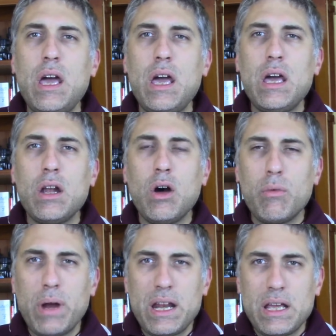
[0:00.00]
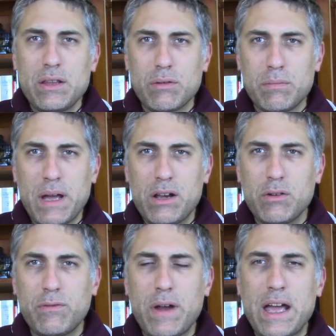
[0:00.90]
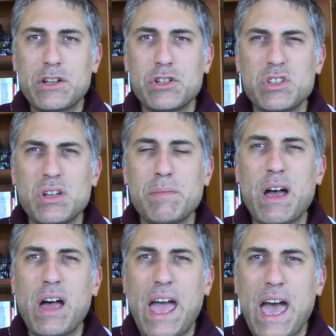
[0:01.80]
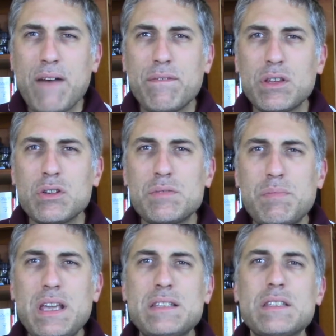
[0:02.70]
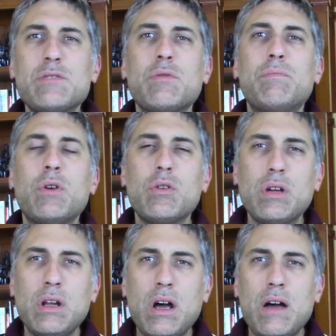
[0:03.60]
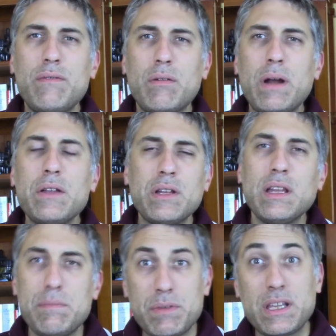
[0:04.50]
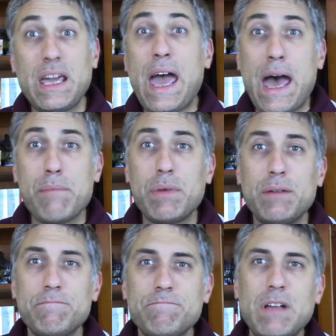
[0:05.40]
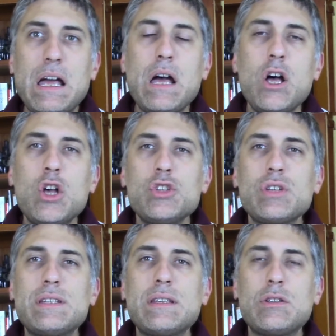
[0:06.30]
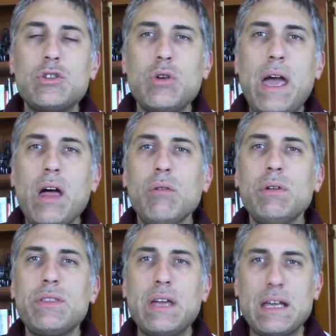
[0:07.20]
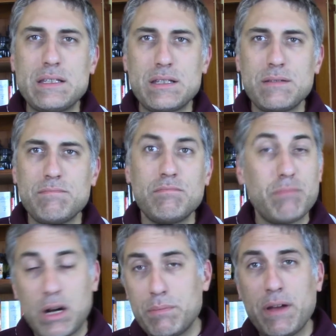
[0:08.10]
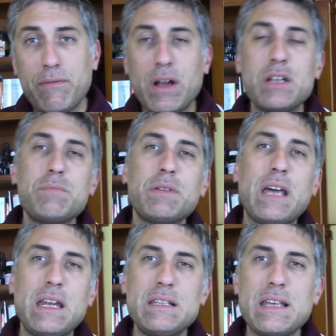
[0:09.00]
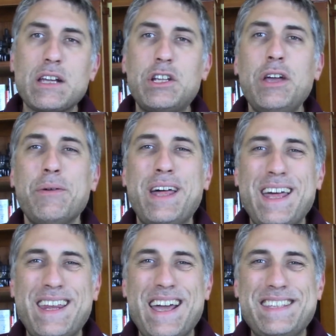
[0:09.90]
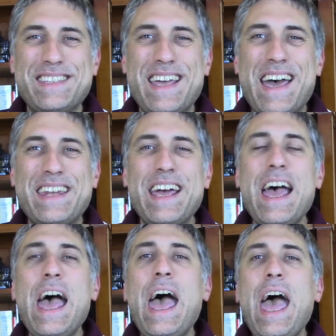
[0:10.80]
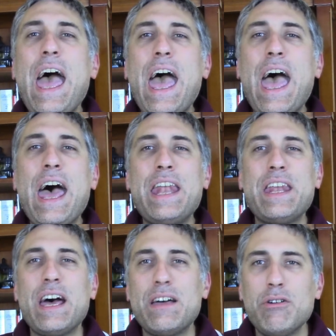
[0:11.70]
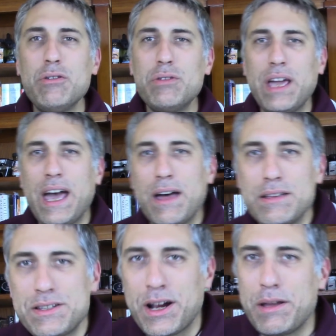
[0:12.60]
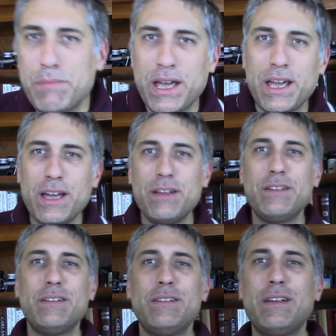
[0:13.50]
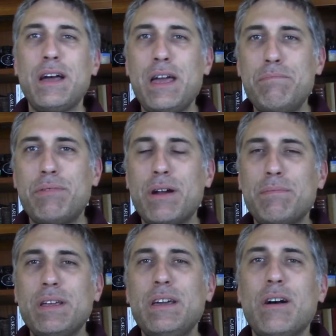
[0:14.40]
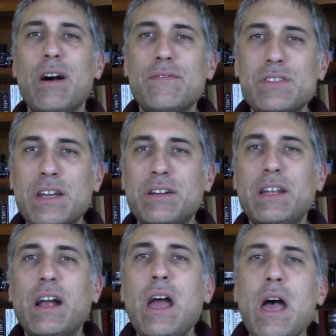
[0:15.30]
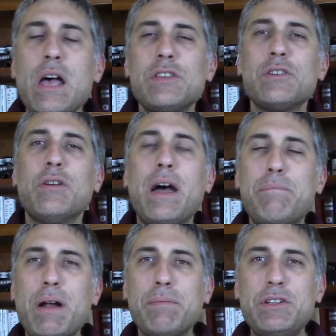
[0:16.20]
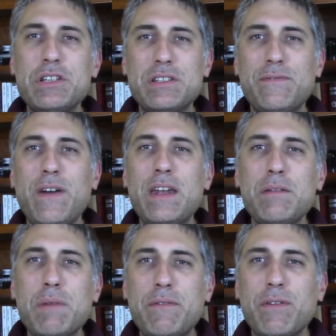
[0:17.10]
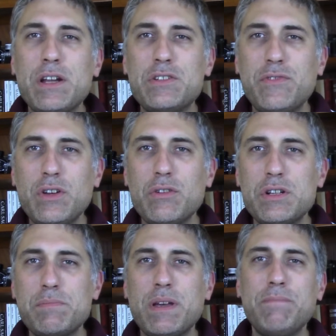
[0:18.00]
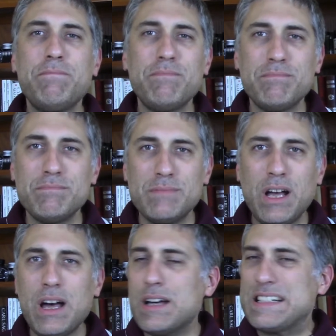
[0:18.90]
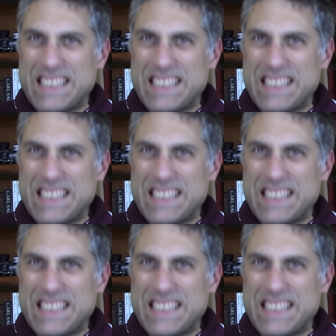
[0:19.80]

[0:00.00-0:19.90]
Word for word: and already there were microfractures and about half of those pieces were broken off around the lip of the cap. So I said, "Do hell with this. Pardon my French, but that is actually what I said. And, uh, oh yeah, sorry, my, uh, I probably off-centered there. So I probably just offended my French viewers, but, ah.